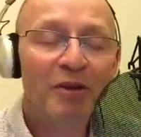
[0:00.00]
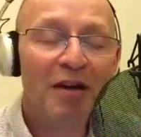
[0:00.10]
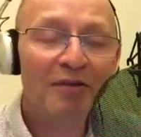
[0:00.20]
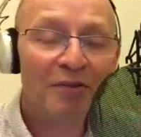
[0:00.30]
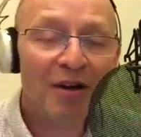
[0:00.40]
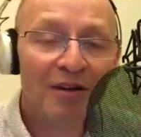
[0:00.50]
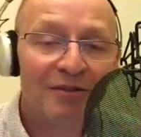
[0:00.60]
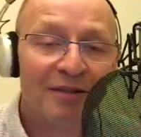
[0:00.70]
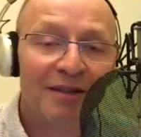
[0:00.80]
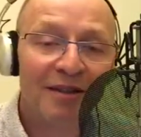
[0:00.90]
you have to
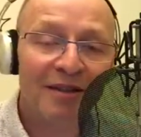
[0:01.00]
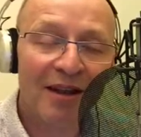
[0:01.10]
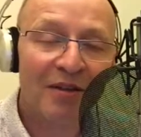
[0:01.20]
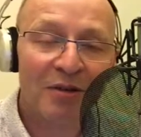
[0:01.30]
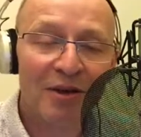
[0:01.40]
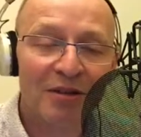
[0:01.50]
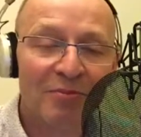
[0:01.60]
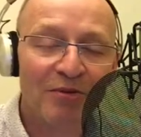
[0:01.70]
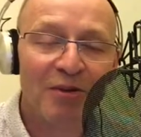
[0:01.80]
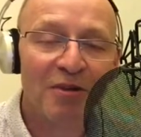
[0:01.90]
ask another question
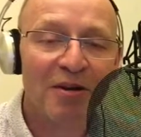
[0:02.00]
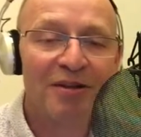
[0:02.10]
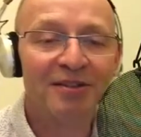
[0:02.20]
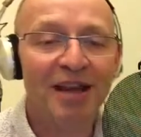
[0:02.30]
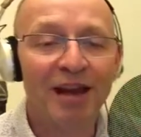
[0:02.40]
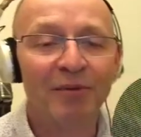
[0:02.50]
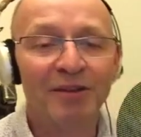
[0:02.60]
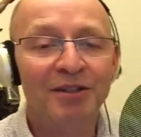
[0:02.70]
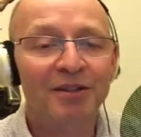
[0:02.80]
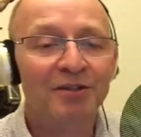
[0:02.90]
before you ask that,
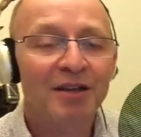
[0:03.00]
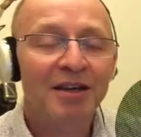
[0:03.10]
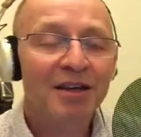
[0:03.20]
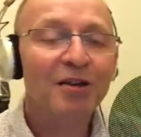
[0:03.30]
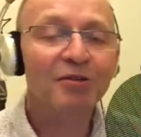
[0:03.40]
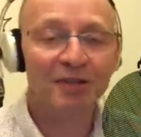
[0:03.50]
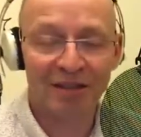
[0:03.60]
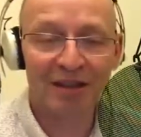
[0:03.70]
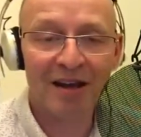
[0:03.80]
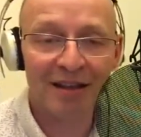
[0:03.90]
which is who's
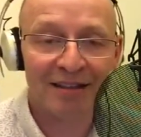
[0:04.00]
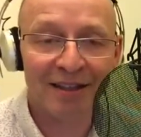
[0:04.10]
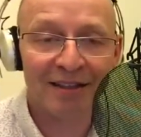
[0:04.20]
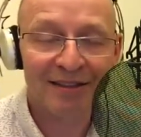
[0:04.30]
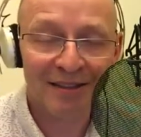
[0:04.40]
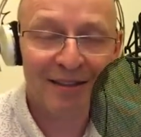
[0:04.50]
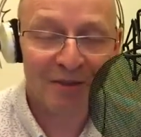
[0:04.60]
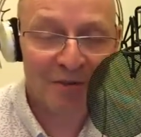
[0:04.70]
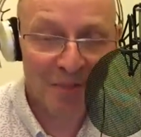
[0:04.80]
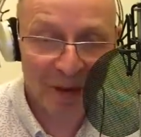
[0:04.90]
decided,
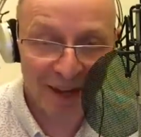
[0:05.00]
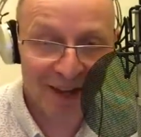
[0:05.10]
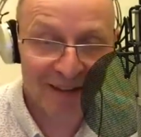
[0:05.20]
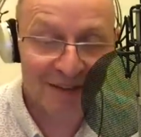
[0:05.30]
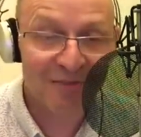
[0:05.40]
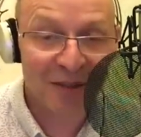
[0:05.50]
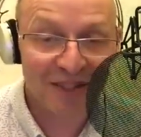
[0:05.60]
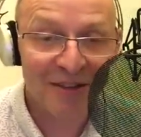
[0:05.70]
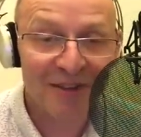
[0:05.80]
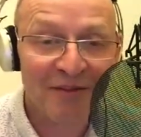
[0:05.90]
as you appear to be
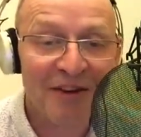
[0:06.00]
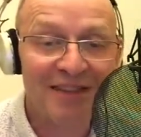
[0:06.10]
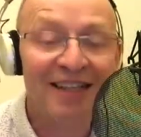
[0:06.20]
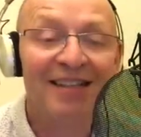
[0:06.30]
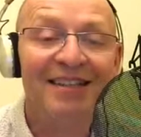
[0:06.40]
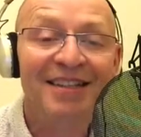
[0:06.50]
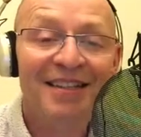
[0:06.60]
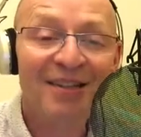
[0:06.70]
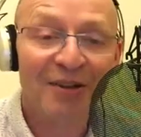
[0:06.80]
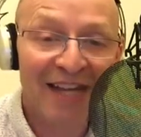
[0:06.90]
doing the very thing
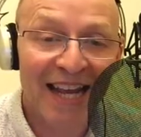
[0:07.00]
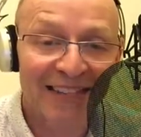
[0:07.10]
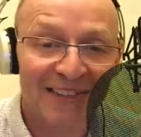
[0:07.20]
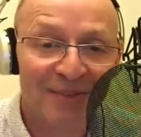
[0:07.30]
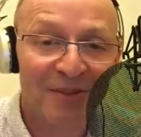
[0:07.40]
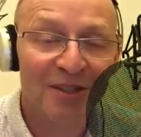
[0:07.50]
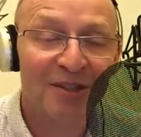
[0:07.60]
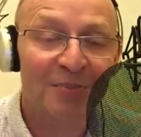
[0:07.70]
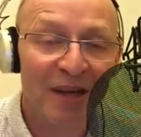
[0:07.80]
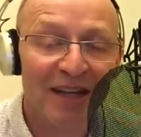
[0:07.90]
you're against, which
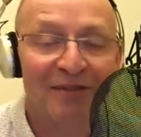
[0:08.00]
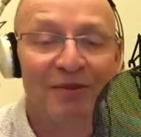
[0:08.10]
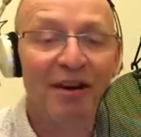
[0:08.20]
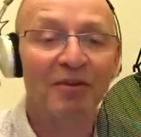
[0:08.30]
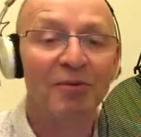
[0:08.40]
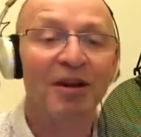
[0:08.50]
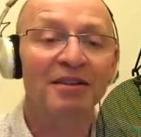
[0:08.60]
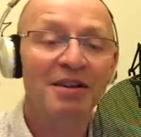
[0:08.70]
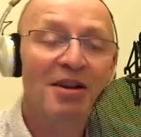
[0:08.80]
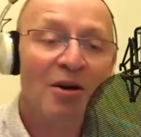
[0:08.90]
is speaking for
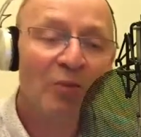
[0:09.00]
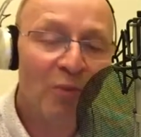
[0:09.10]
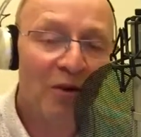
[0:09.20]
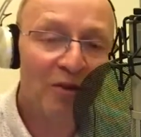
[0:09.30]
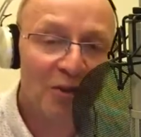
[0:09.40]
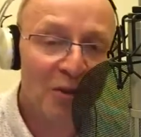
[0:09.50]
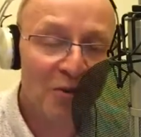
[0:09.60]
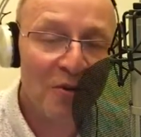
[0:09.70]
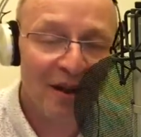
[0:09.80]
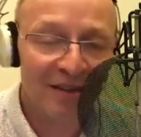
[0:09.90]
everyone on what
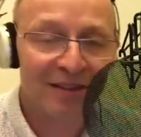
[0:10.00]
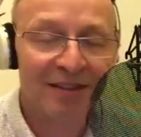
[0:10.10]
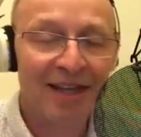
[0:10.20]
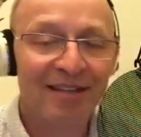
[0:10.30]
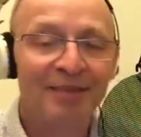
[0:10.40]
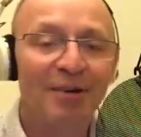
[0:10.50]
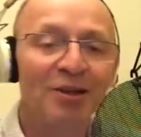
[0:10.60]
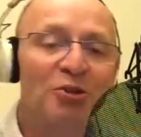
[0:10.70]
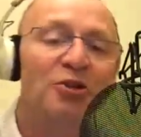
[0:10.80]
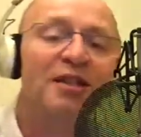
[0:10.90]
you understand to
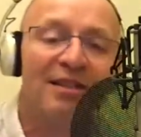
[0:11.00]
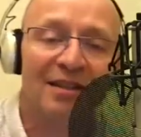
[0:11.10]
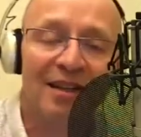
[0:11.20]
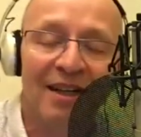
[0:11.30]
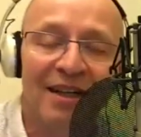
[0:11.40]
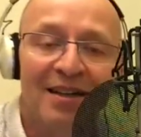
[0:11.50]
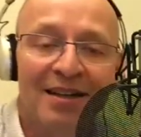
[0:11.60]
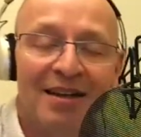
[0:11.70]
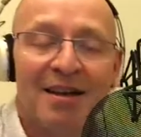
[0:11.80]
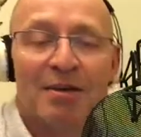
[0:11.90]
be traditionally
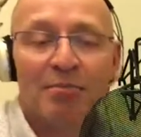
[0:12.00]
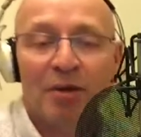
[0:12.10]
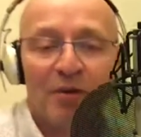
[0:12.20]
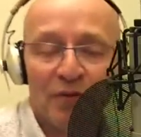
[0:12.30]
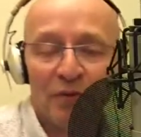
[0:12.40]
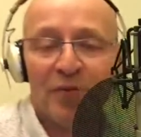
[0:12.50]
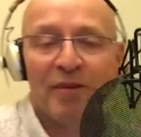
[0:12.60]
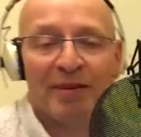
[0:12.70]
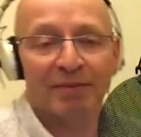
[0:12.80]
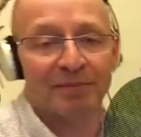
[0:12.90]
beautiful women.